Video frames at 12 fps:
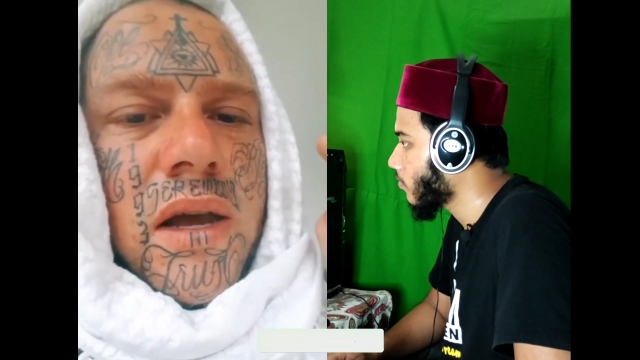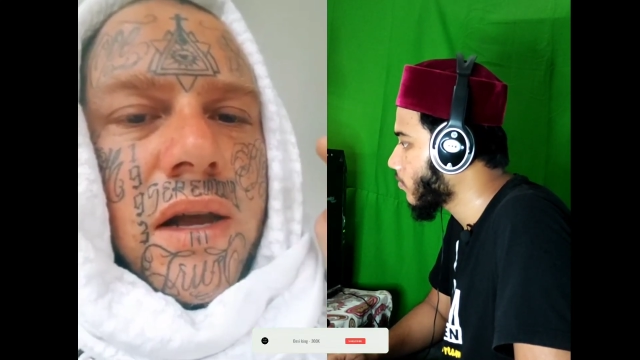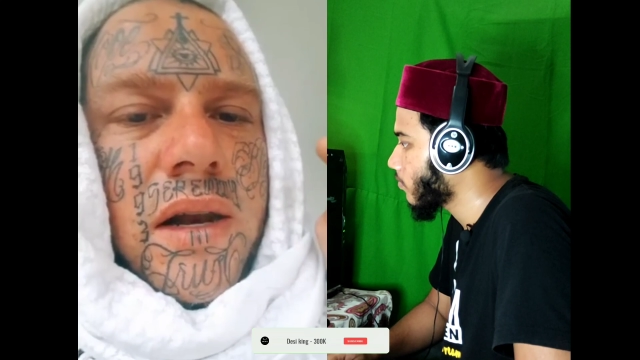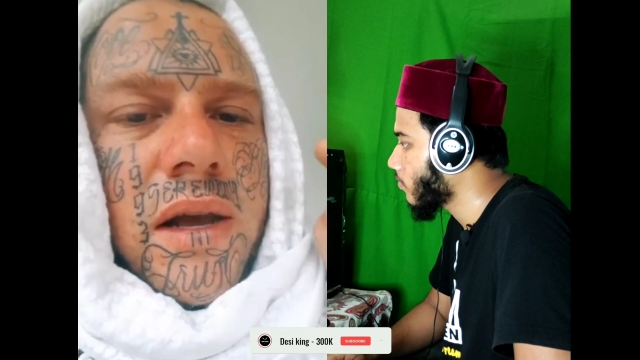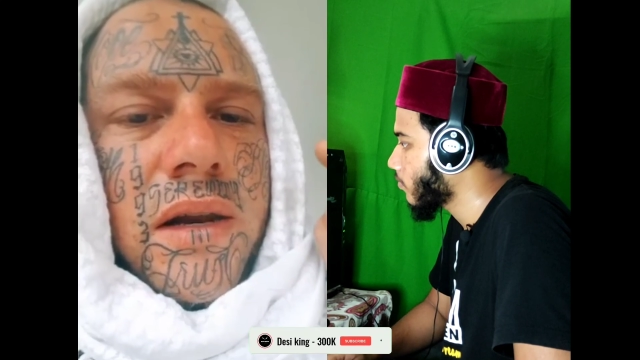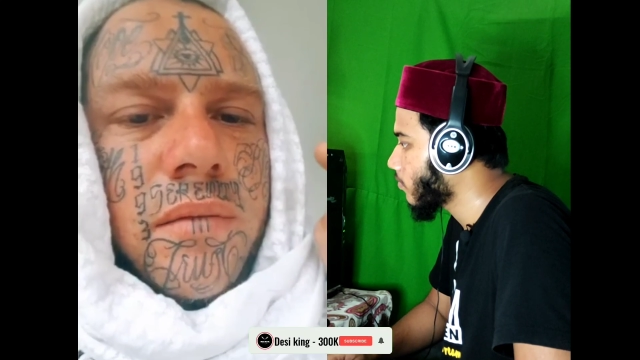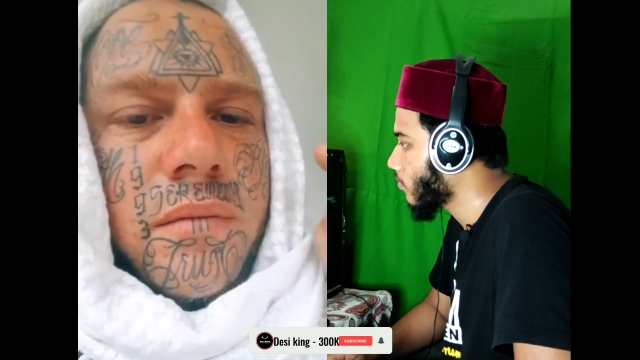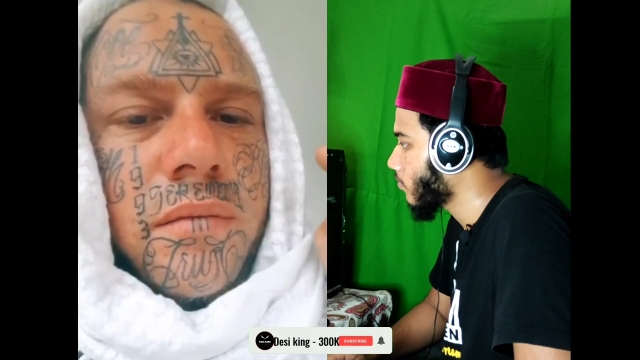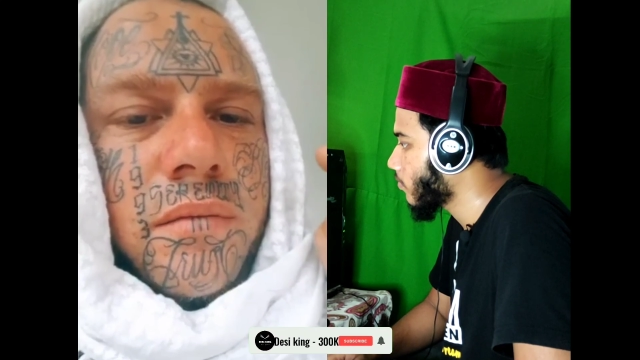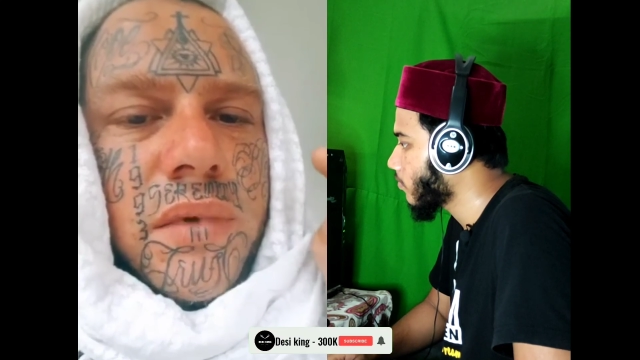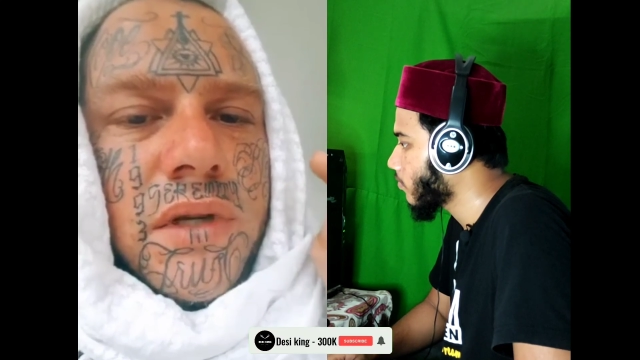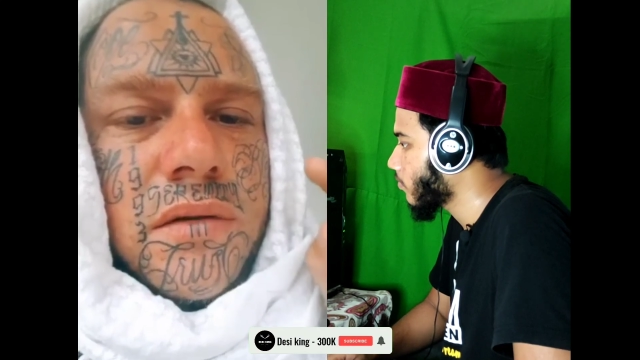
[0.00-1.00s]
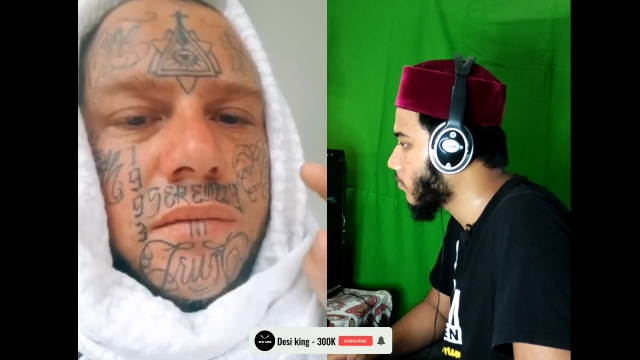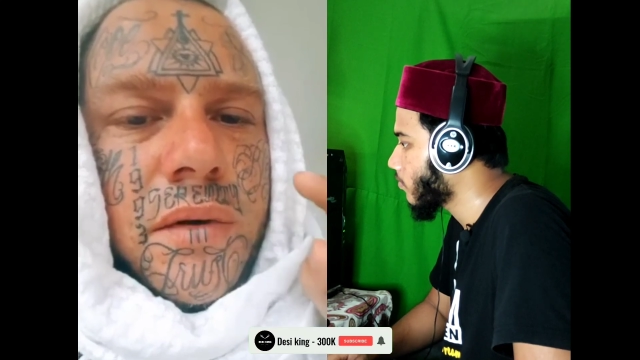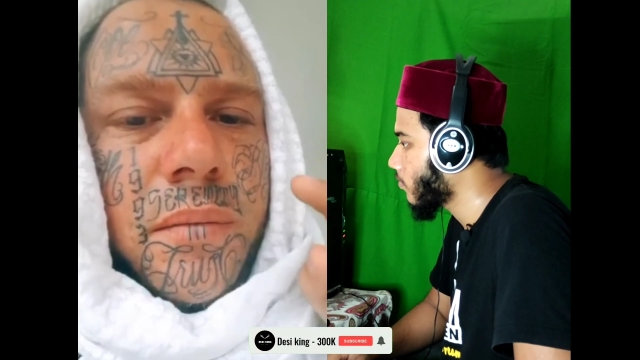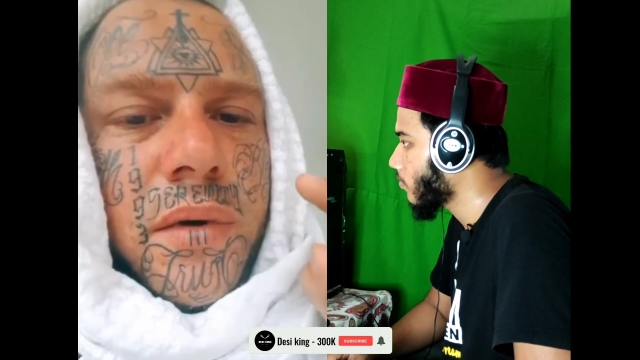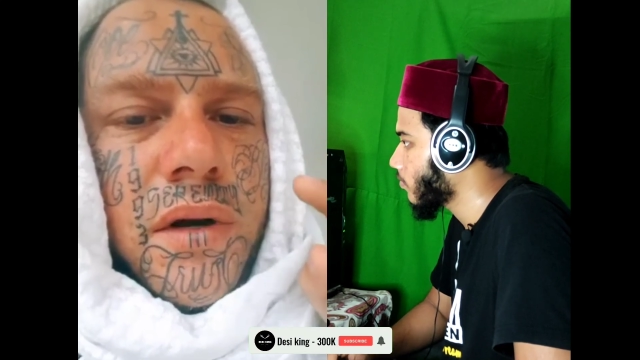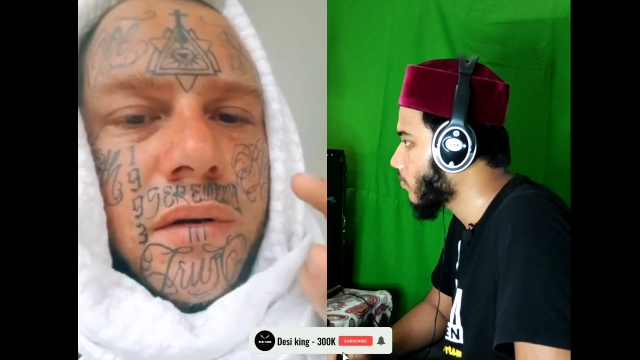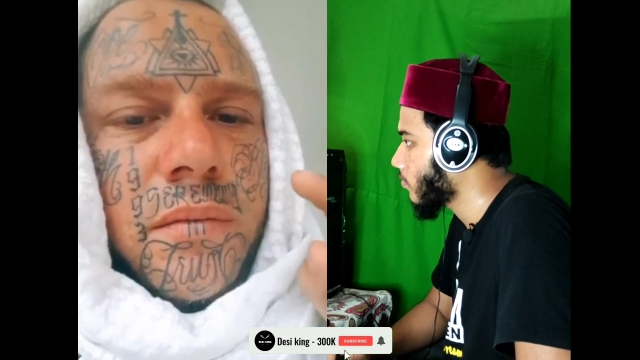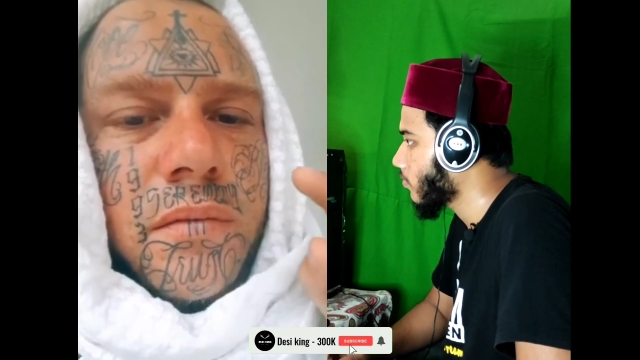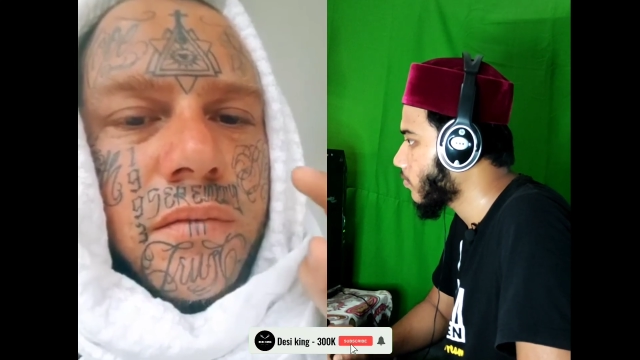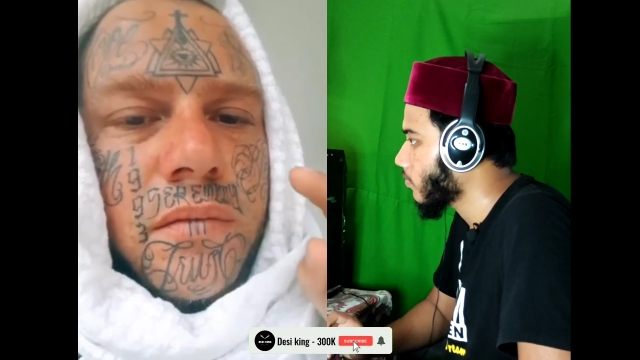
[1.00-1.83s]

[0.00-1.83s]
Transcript: and Adam, peace be upon him,